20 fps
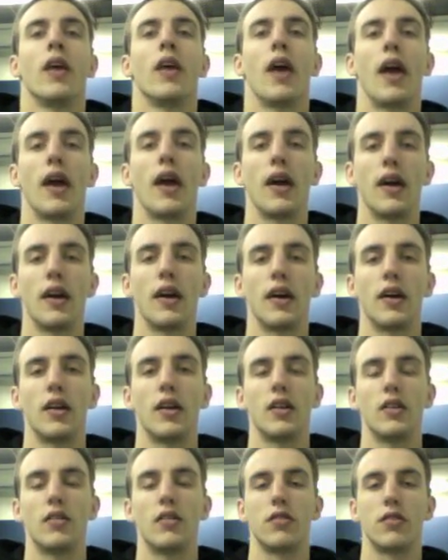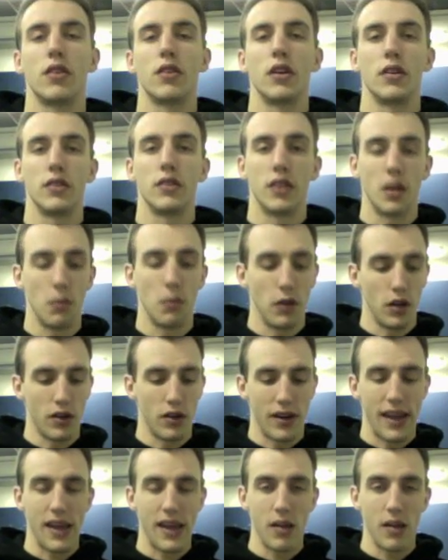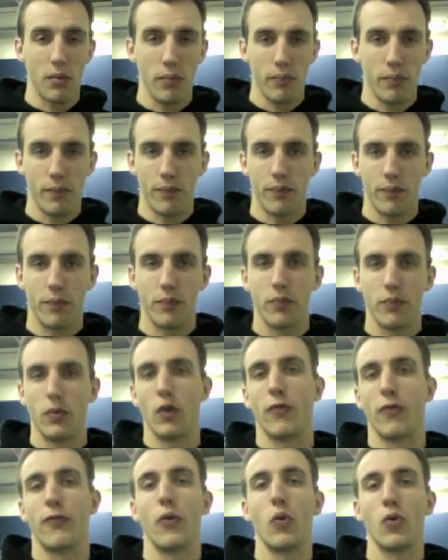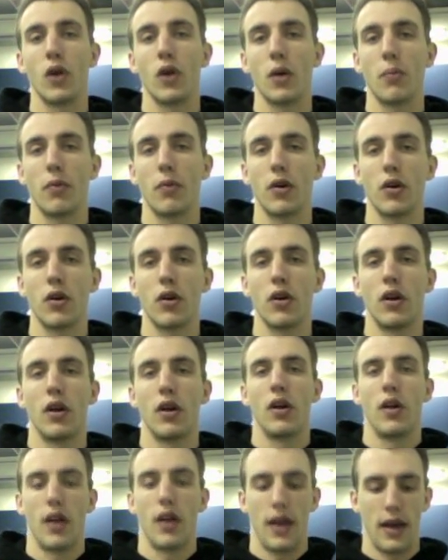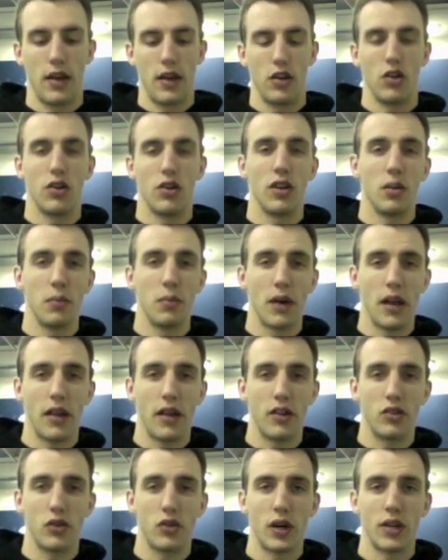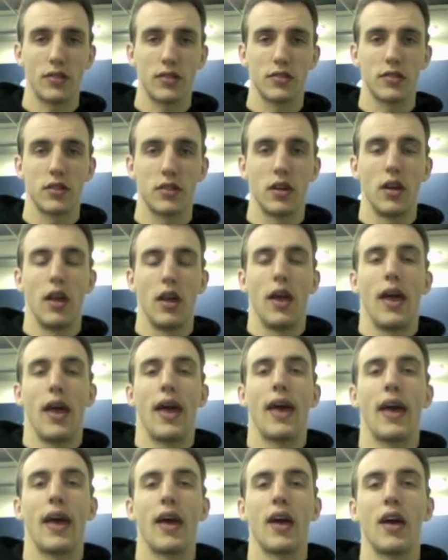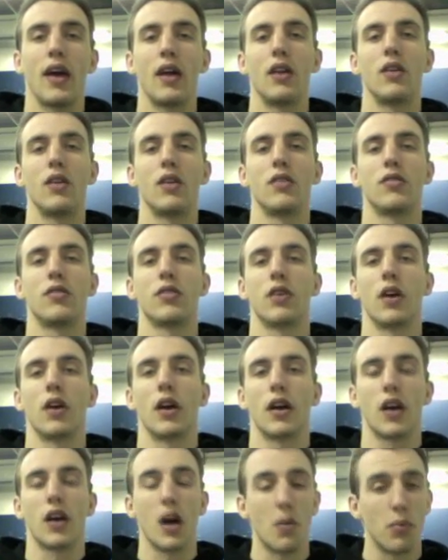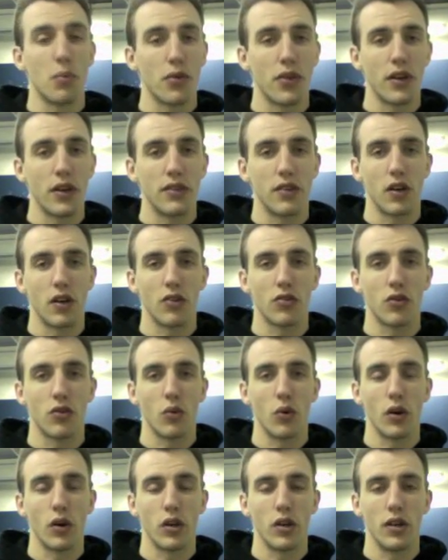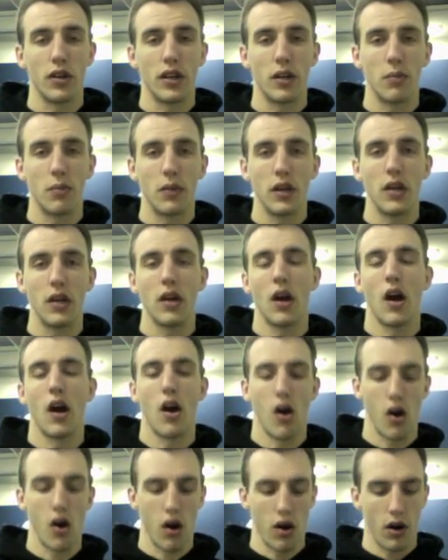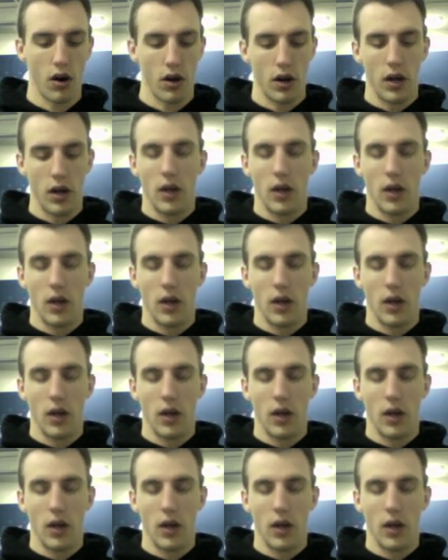and give me your name your phone number, and your email address. And a couple things I also want you to give me are